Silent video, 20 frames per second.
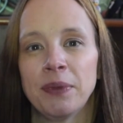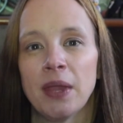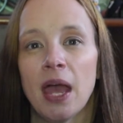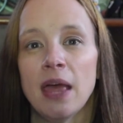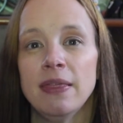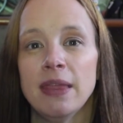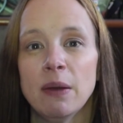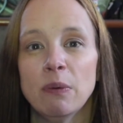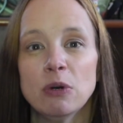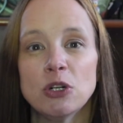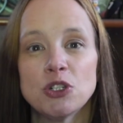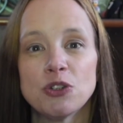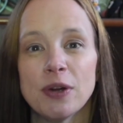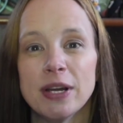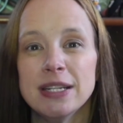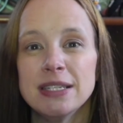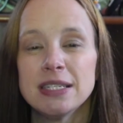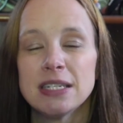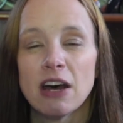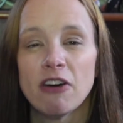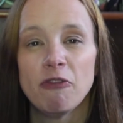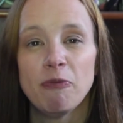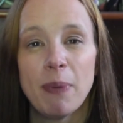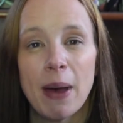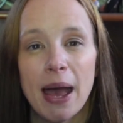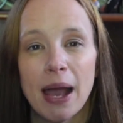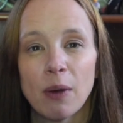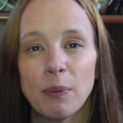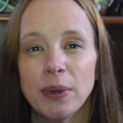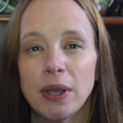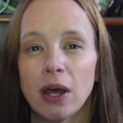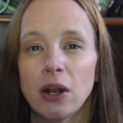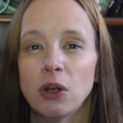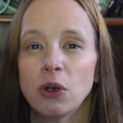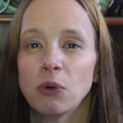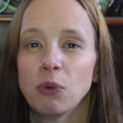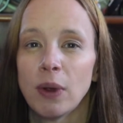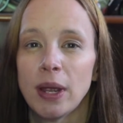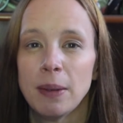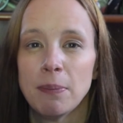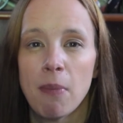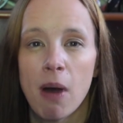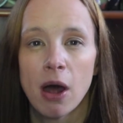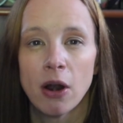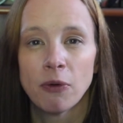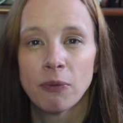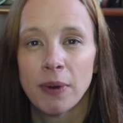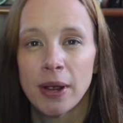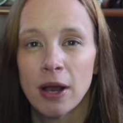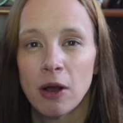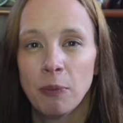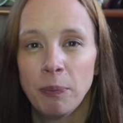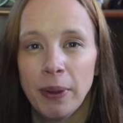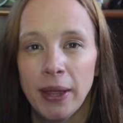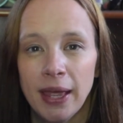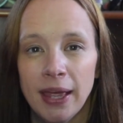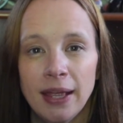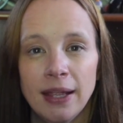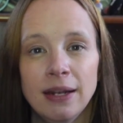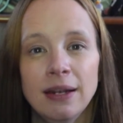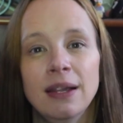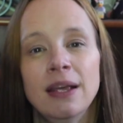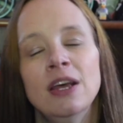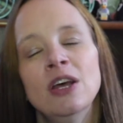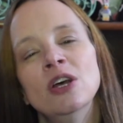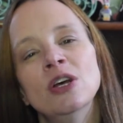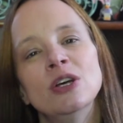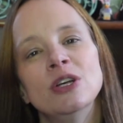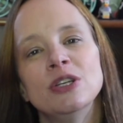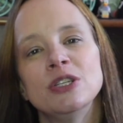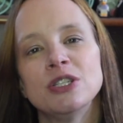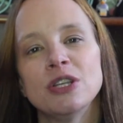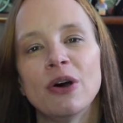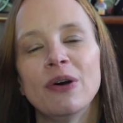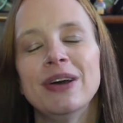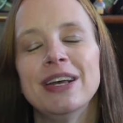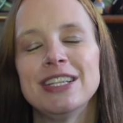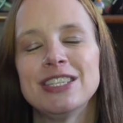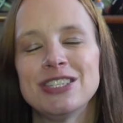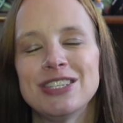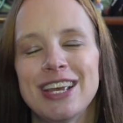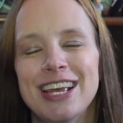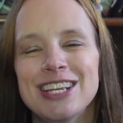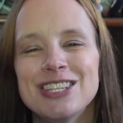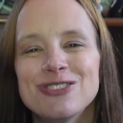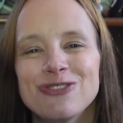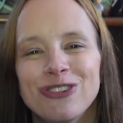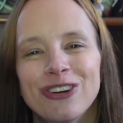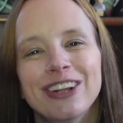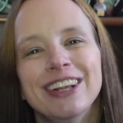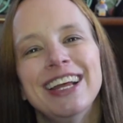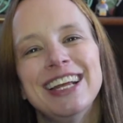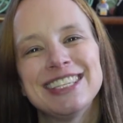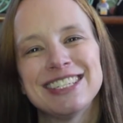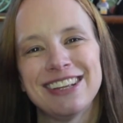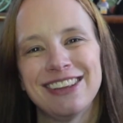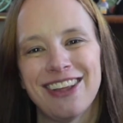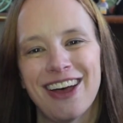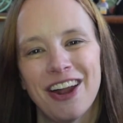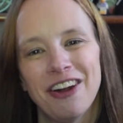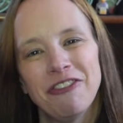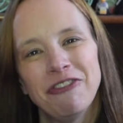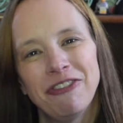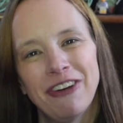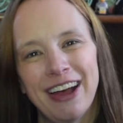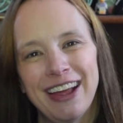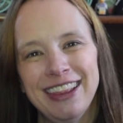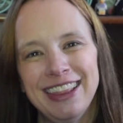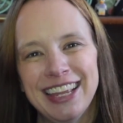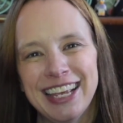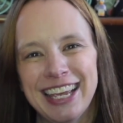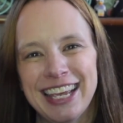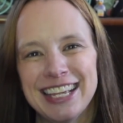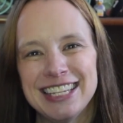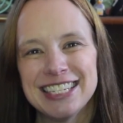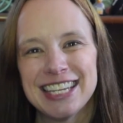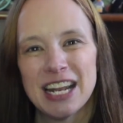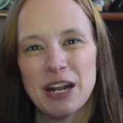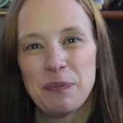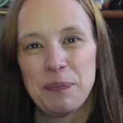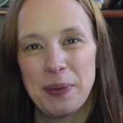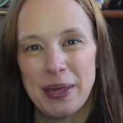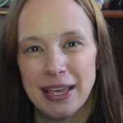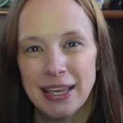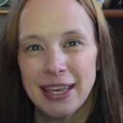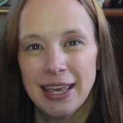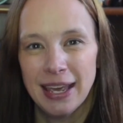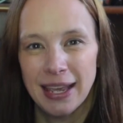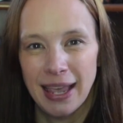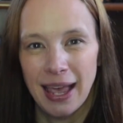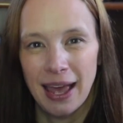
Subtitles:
and they will trade stuff back. We got a great monorail pin. So it's a lot of fun. The kids get a big kick